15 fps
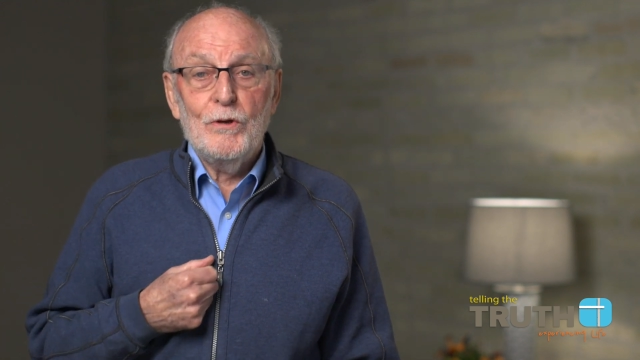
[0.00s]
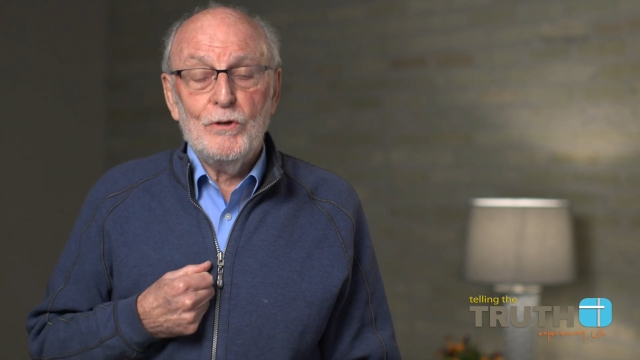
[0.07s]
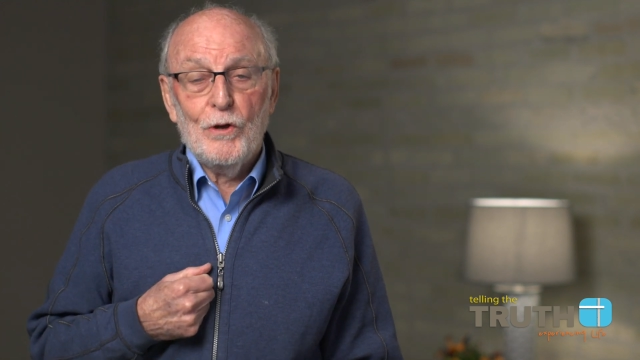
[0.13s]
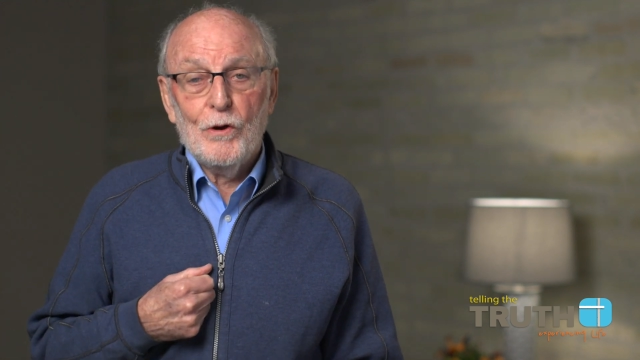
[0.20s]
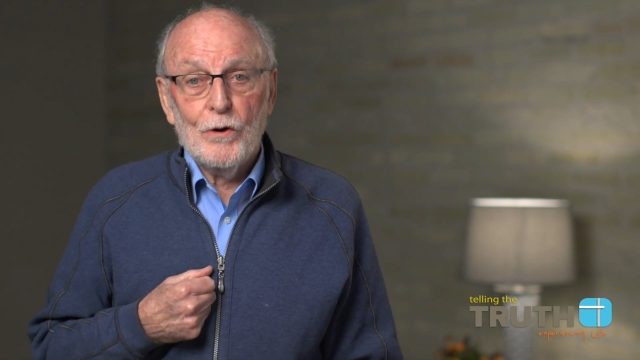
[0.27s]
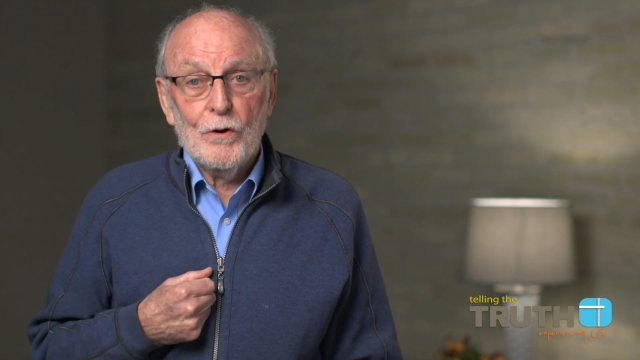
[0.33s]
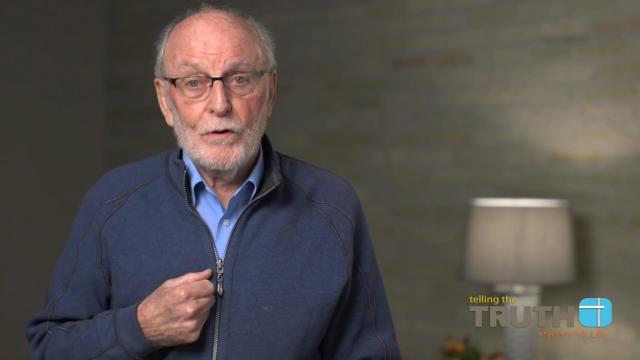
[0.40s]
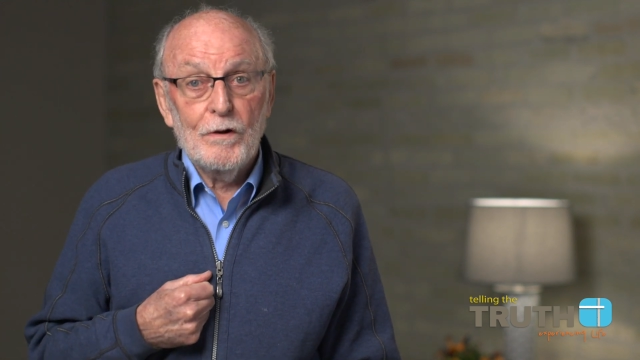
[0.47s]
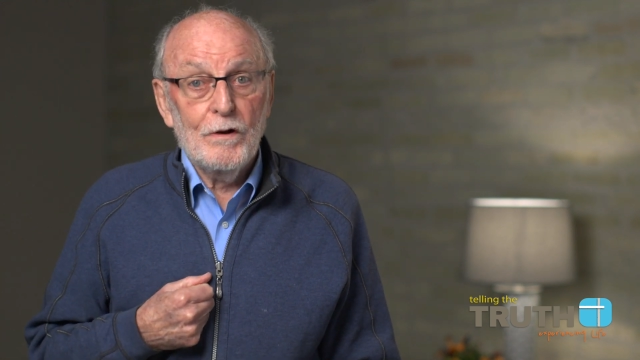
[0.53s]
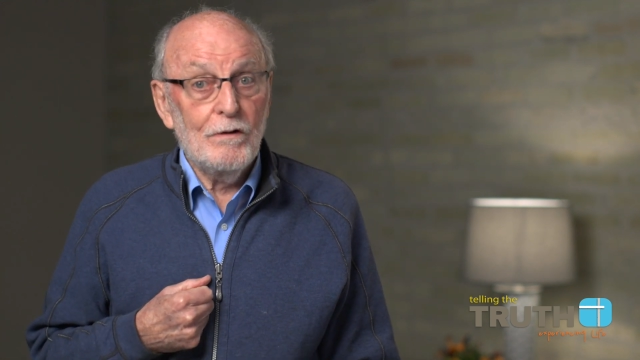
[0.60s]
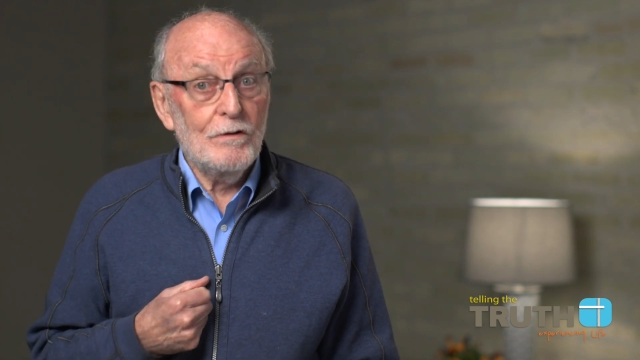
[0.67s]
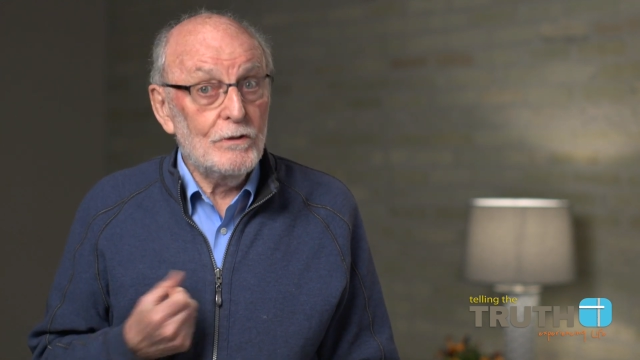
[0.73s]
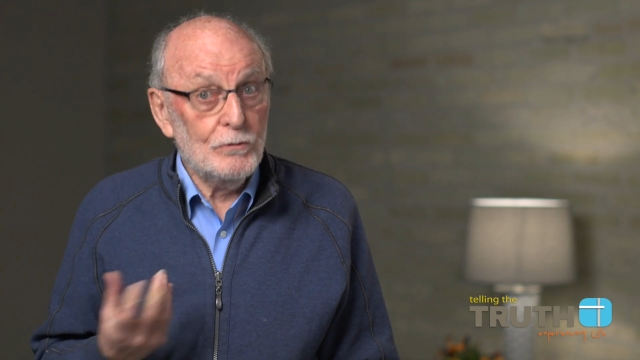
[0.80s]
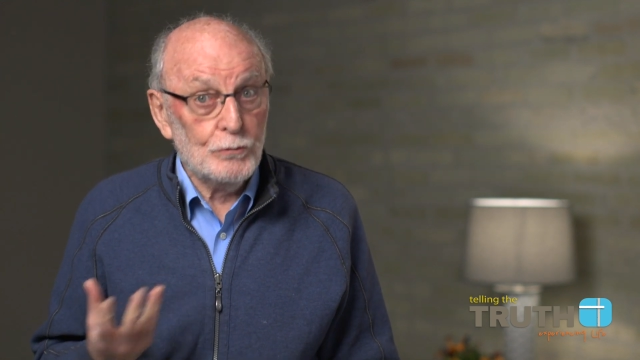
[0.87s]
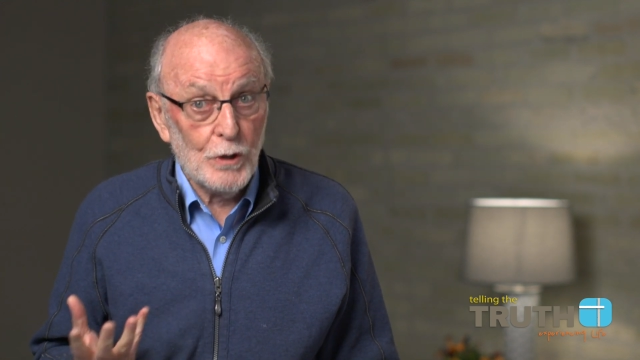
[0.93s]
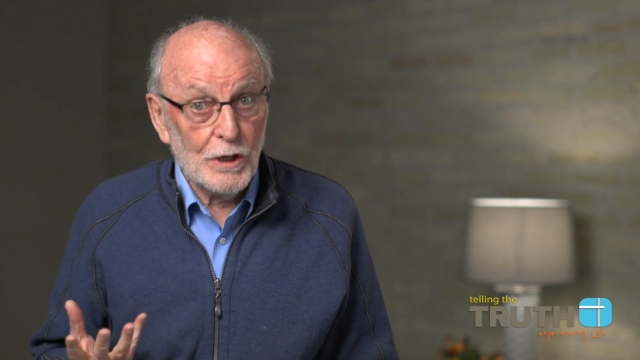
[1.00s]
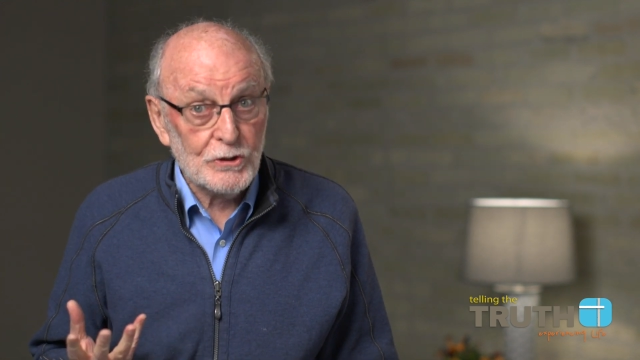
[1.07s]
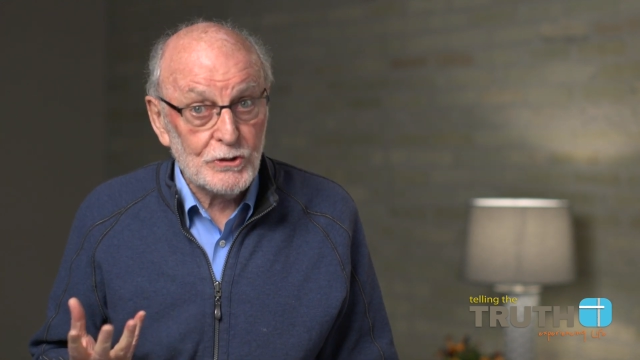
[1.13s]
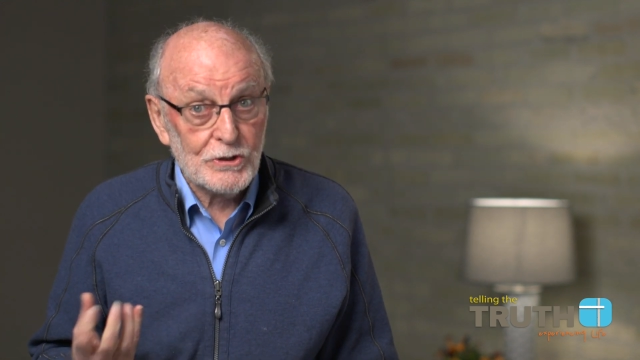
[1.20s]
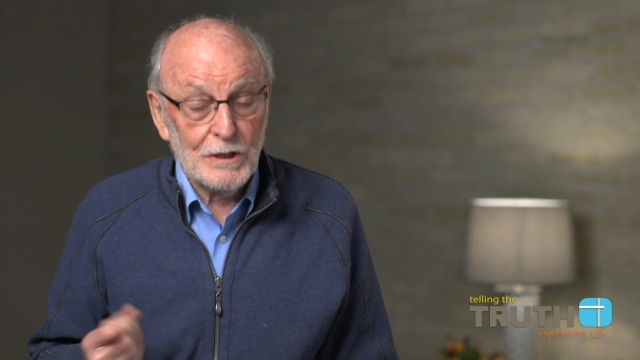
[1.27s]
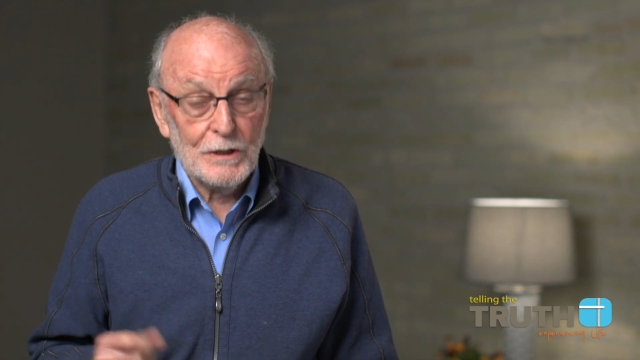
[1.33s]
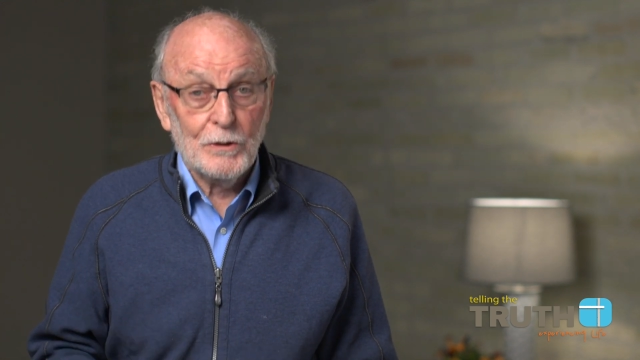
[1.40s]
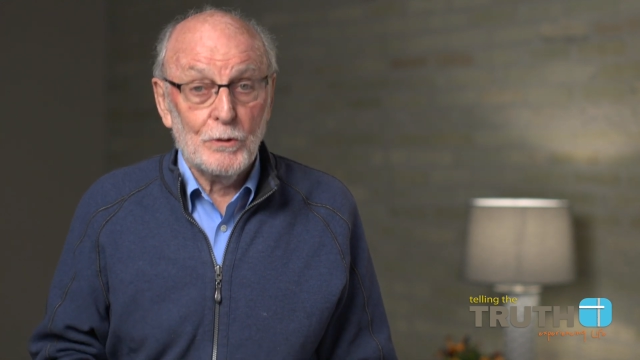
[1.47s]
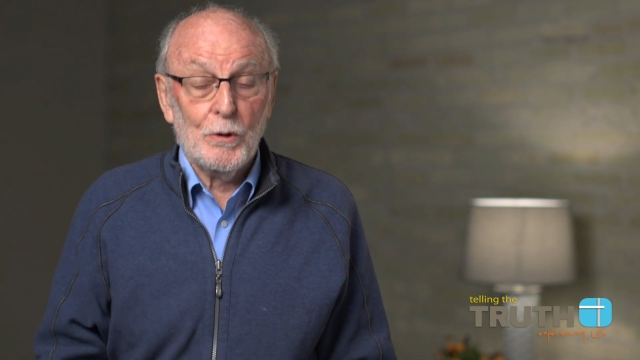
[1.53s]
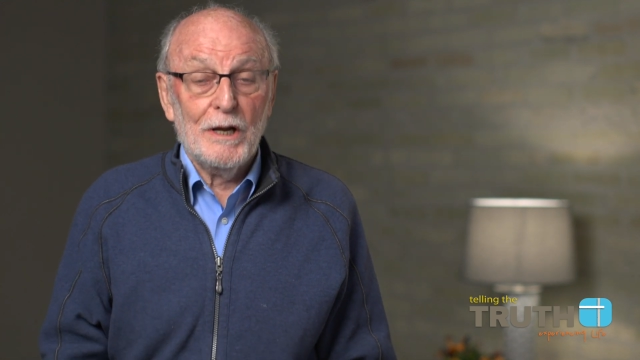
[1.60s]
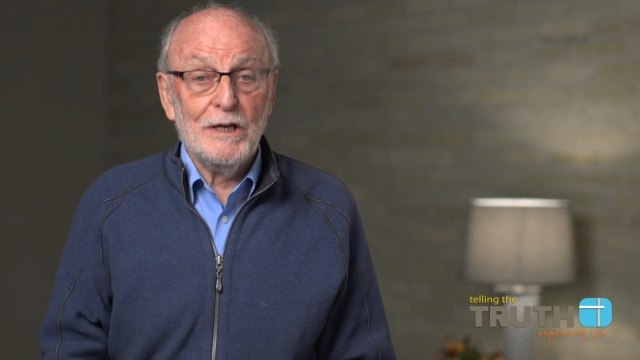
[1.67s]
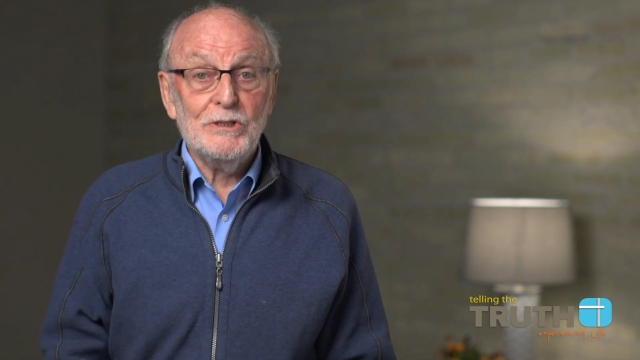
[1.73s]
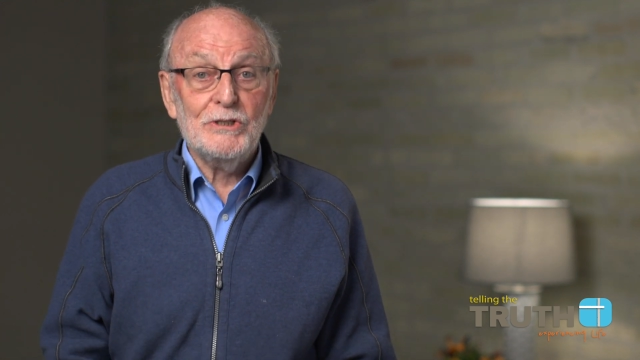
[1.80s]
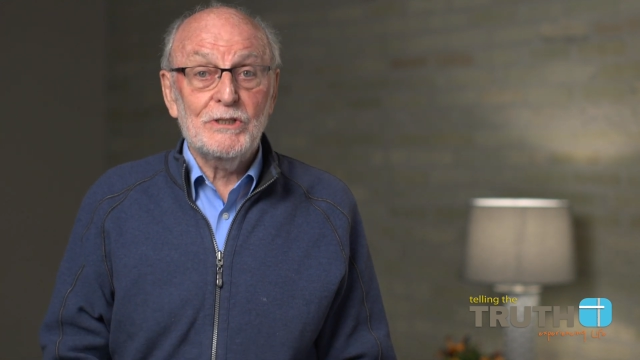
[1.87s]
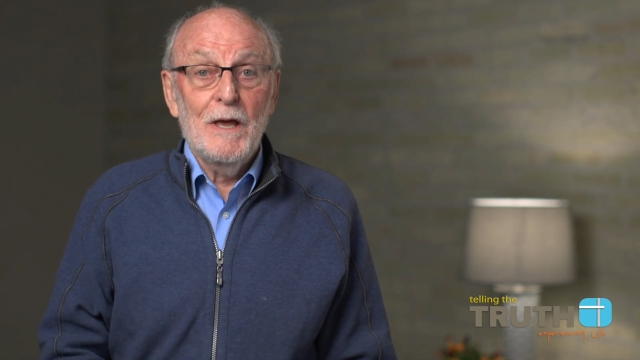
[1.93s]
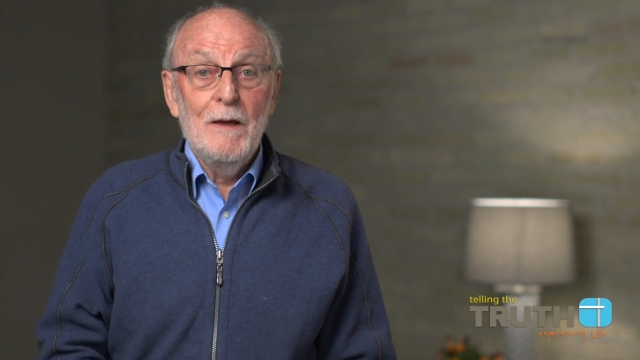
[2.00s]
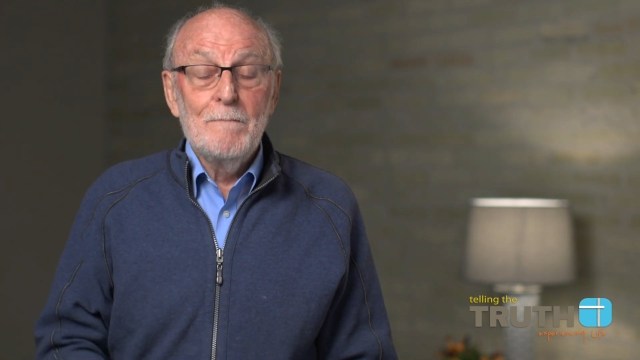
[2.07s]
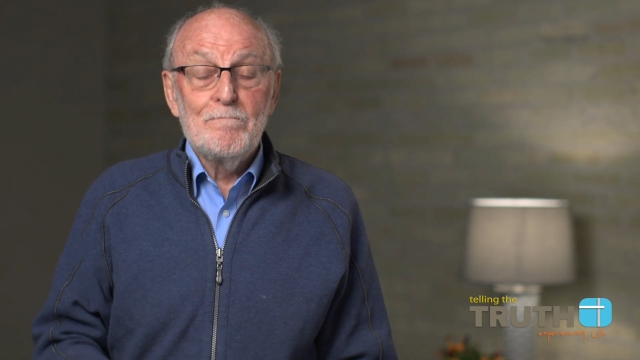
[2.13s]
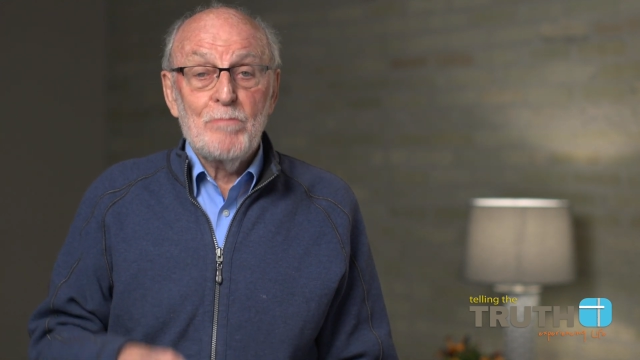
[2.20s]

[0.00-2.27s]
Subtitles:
your trust in Christ